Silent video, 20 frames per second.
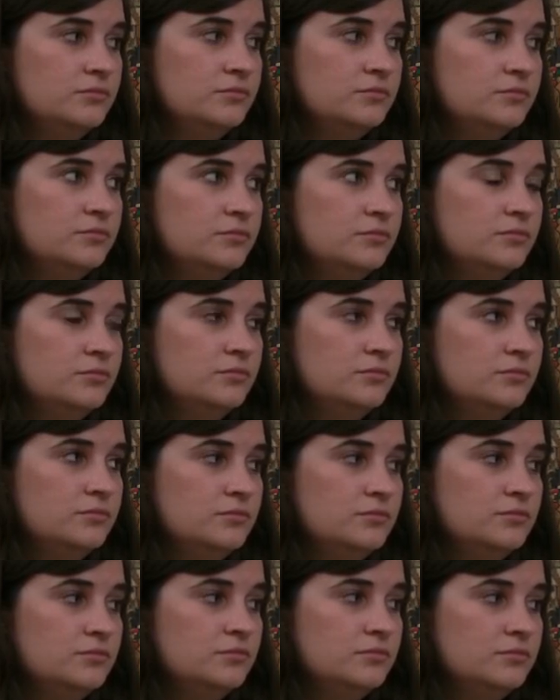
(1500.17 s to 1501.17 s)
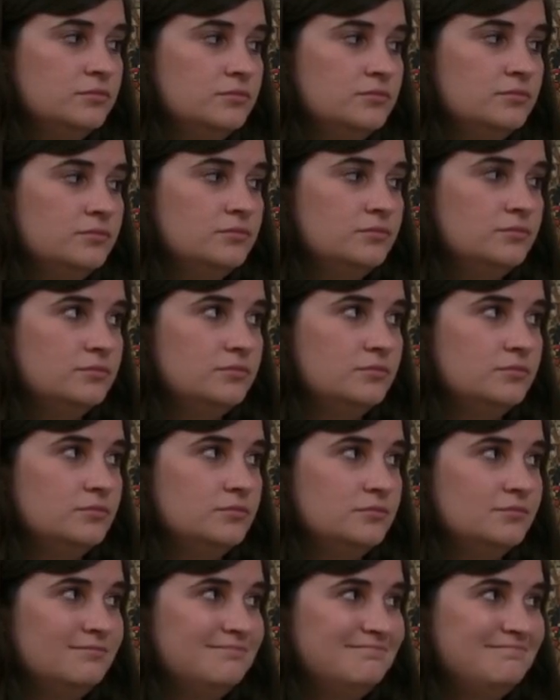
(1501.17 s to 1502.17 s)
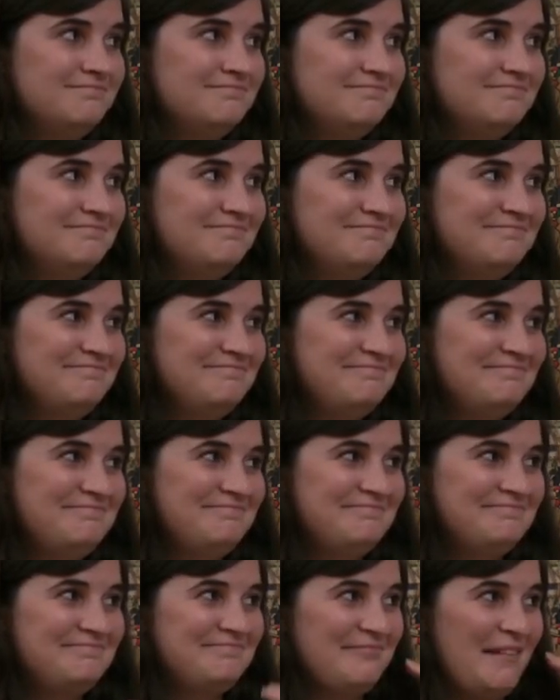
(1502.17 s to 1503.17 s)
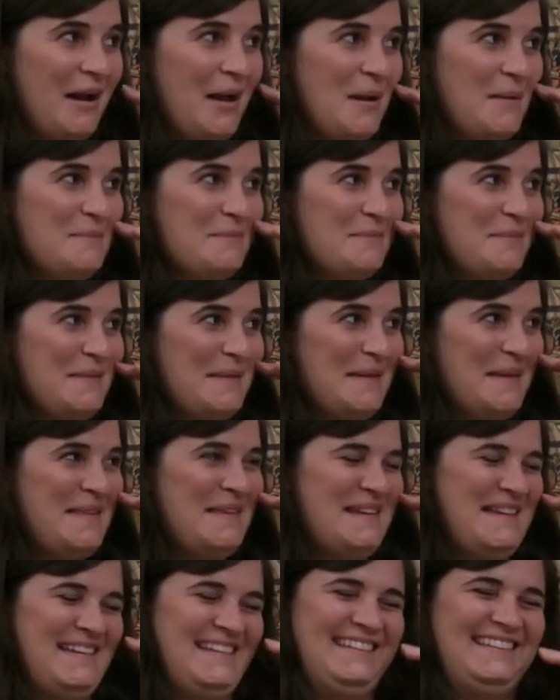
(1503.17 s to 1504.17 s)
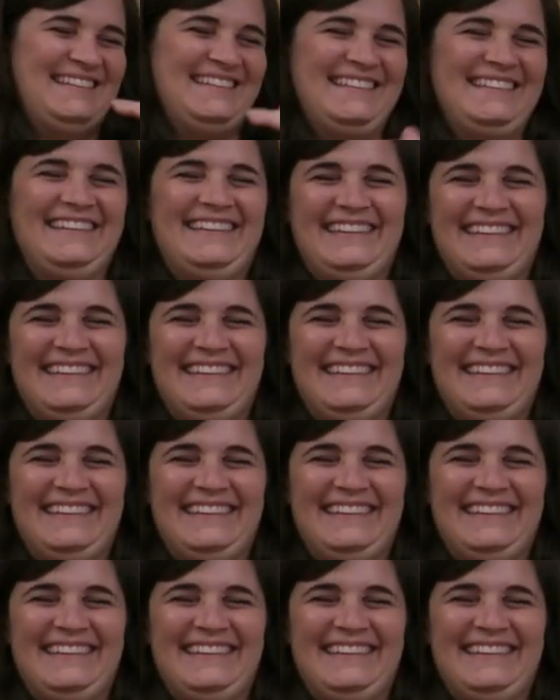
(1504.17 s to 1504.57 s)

This person isn't speaking.